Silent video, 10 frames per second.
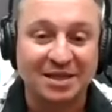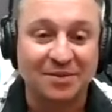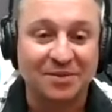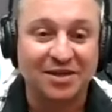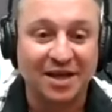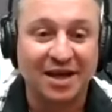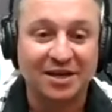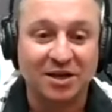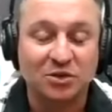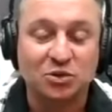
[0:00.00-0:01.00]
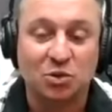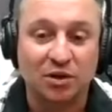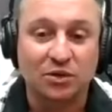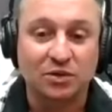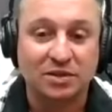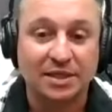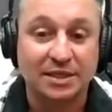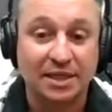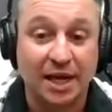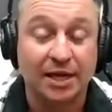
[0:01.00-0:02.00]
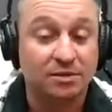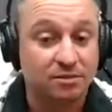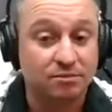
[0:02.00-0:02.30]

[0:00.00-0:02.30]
something that, you know, it's one of those things that I,